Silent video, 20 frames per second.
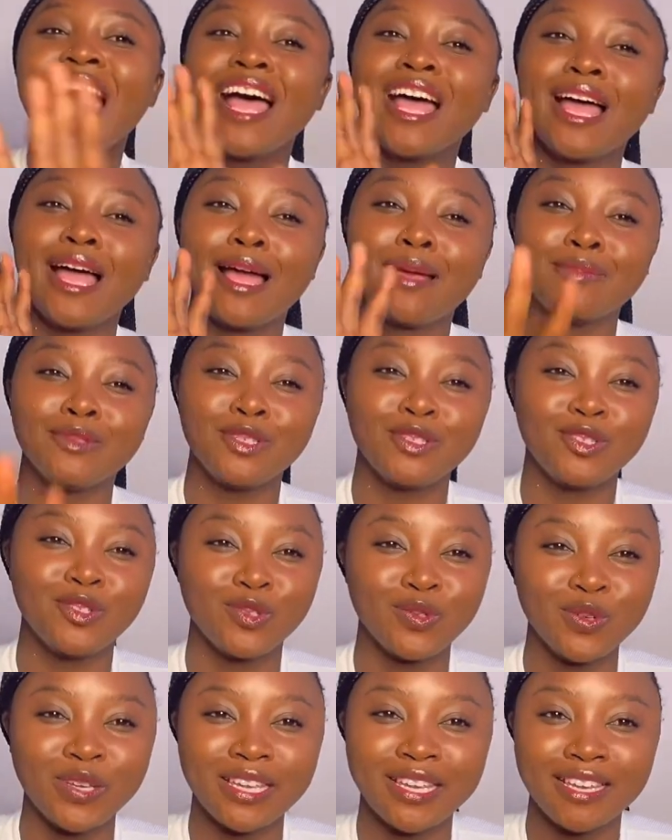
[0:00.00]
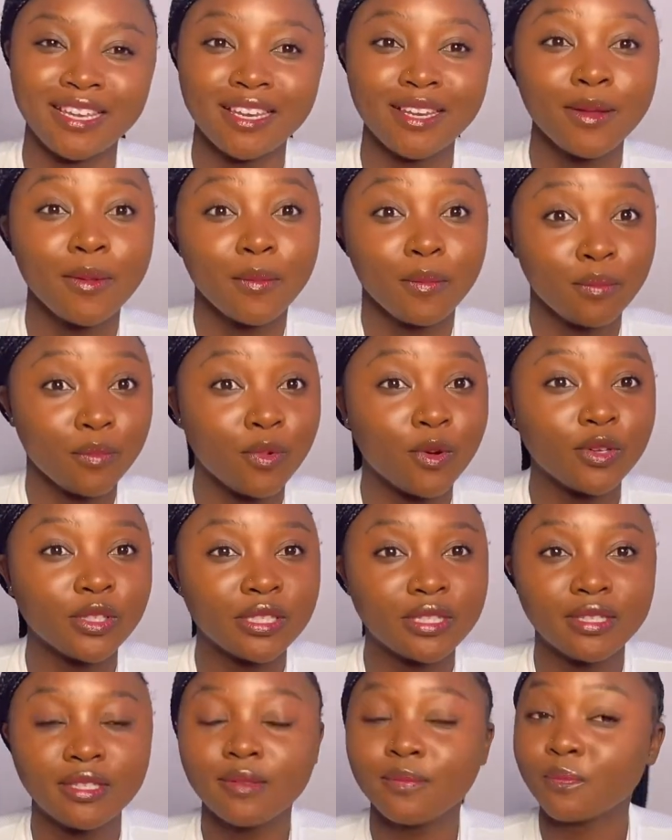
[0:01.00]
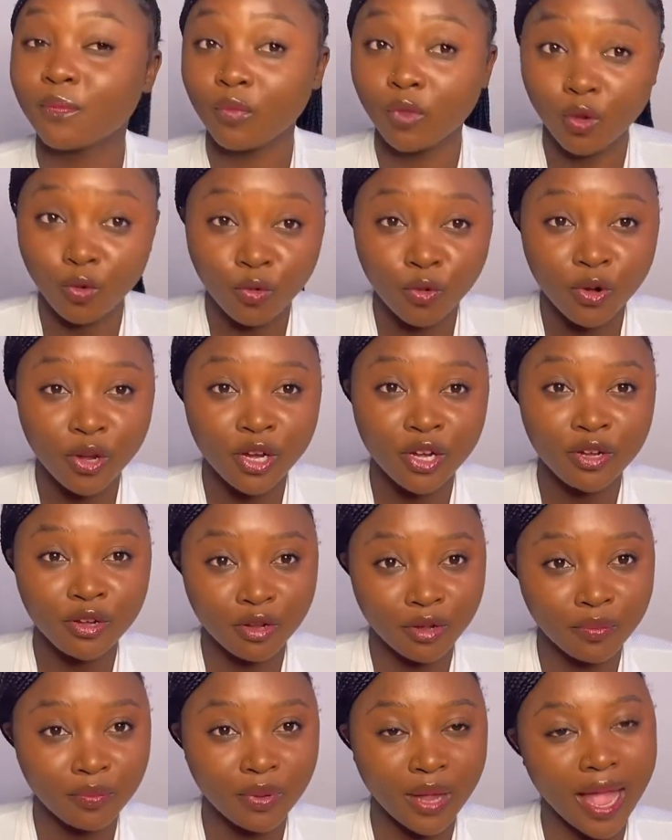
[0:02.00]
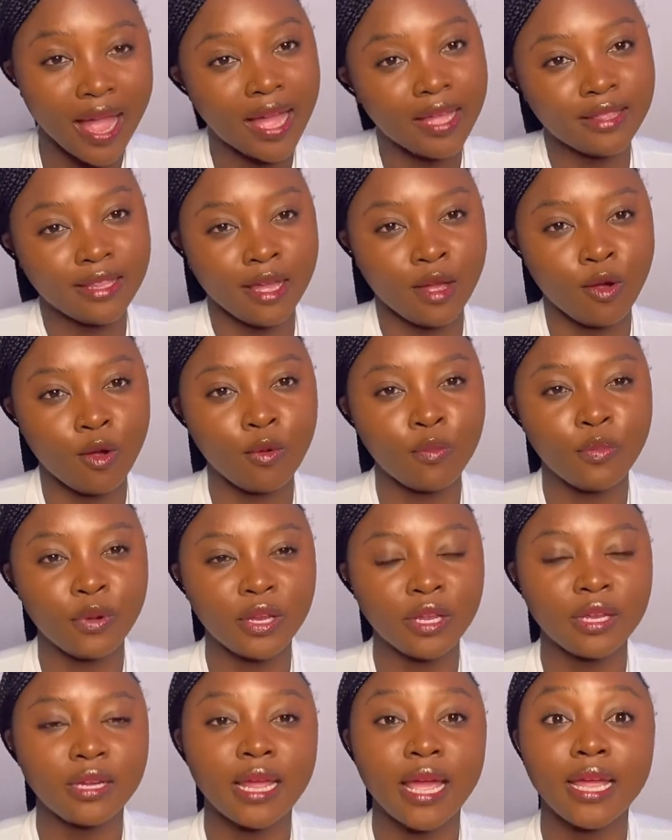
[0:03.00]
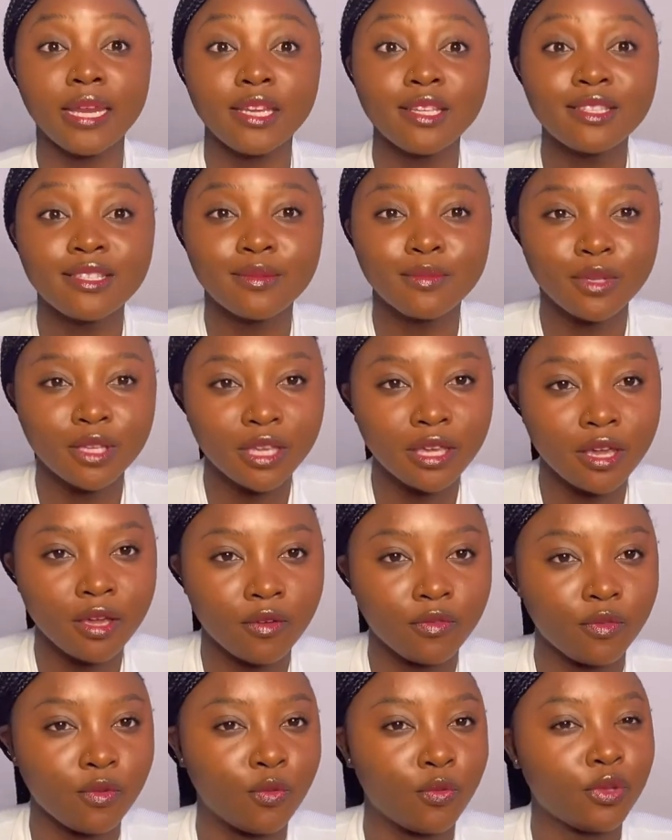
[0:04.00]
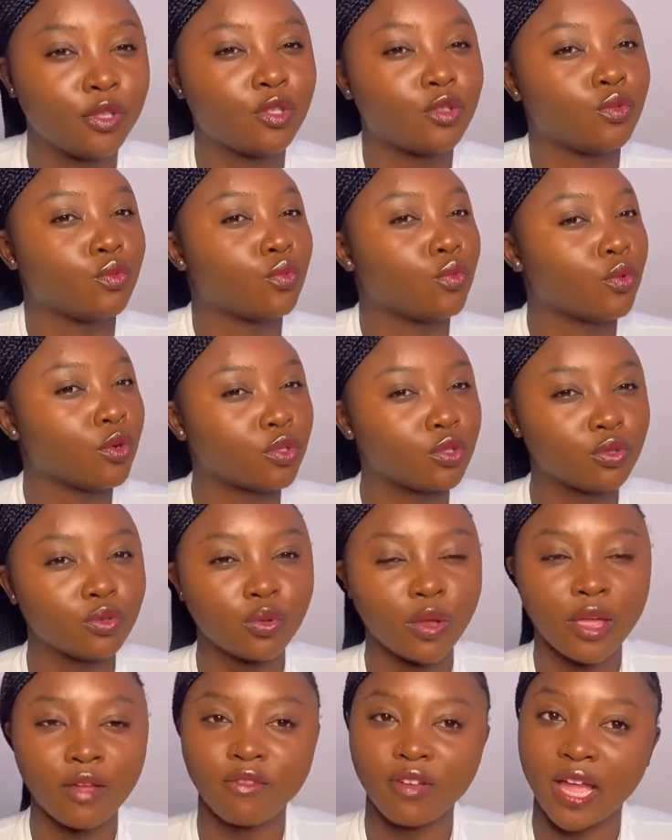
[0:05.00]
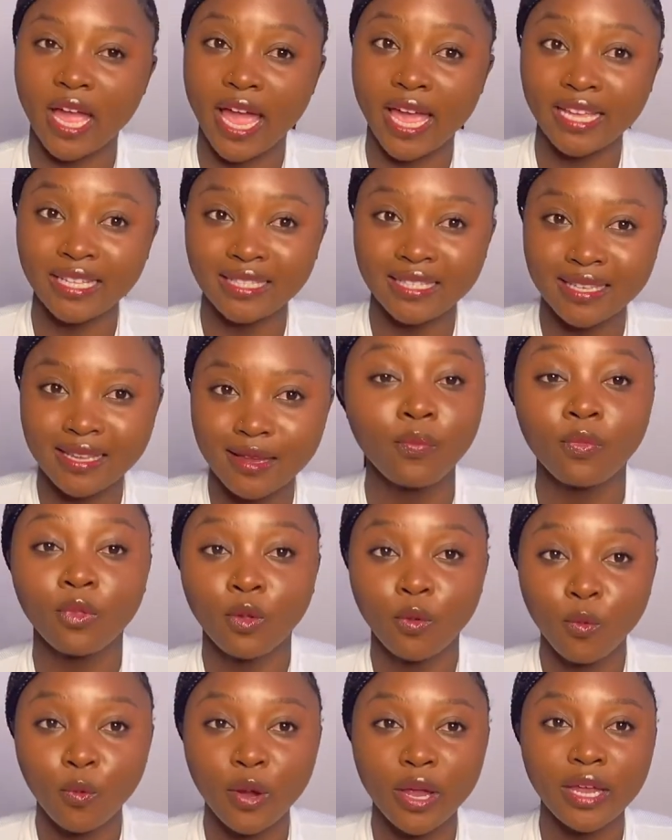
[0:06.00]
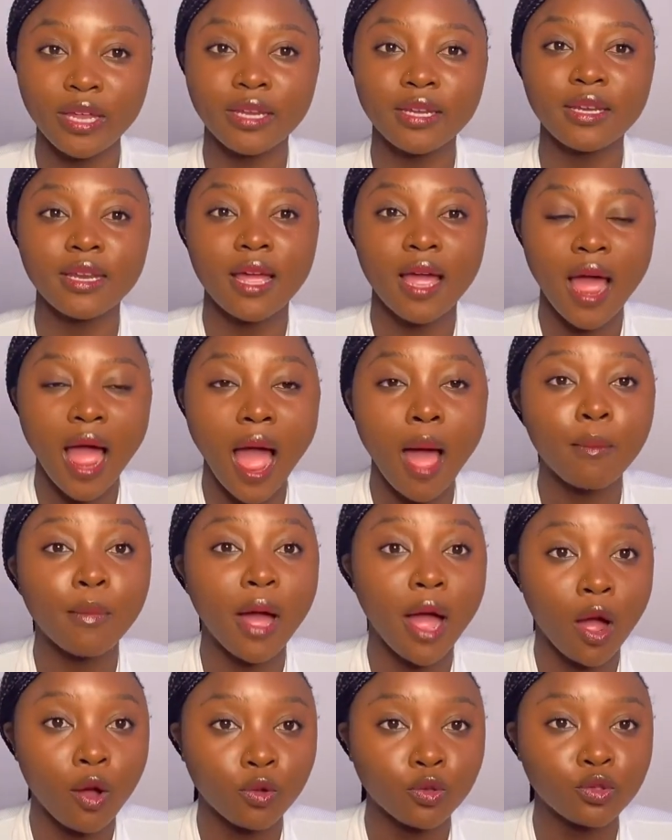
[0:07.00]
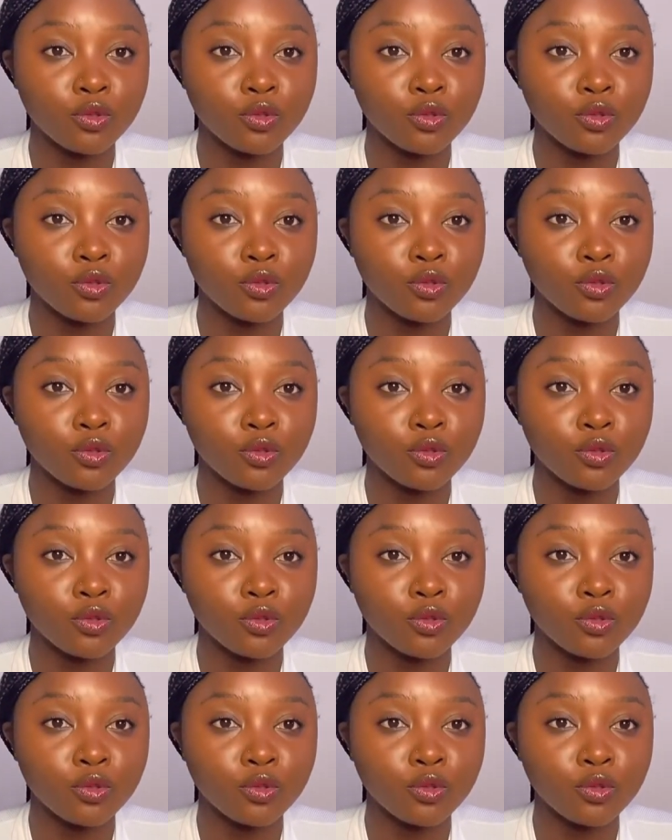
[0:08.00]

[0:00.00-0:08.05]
I'm just joking, but growing up, I had that upbringing that I need to be careful with whatsoever item when I'm out